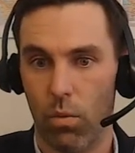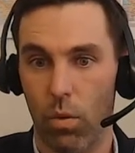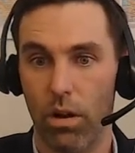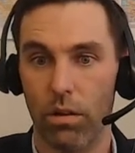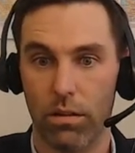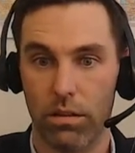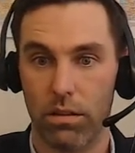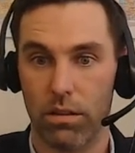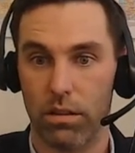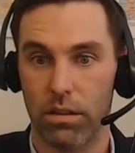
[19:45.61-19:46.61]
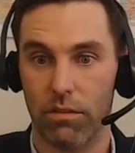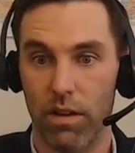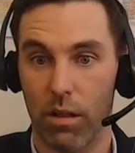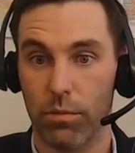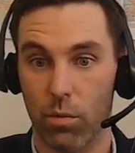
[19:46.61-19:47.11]
well
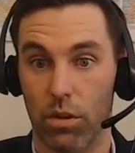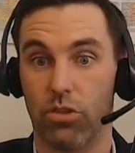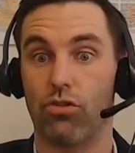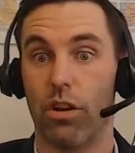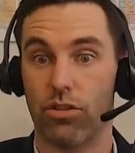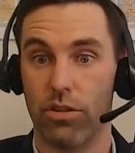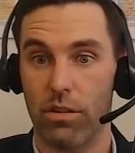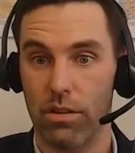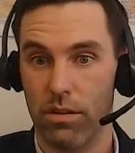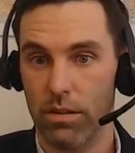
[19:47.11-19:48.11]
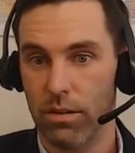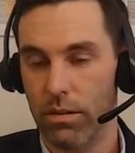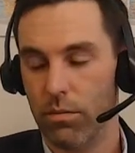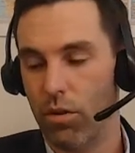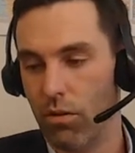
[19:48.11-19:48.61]
developed and well structured
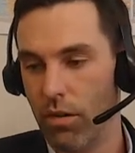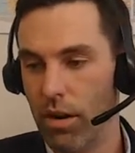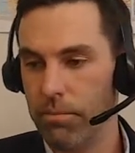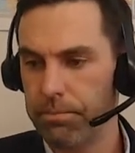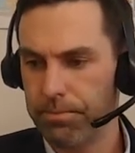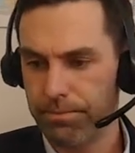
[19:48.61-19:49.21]
program.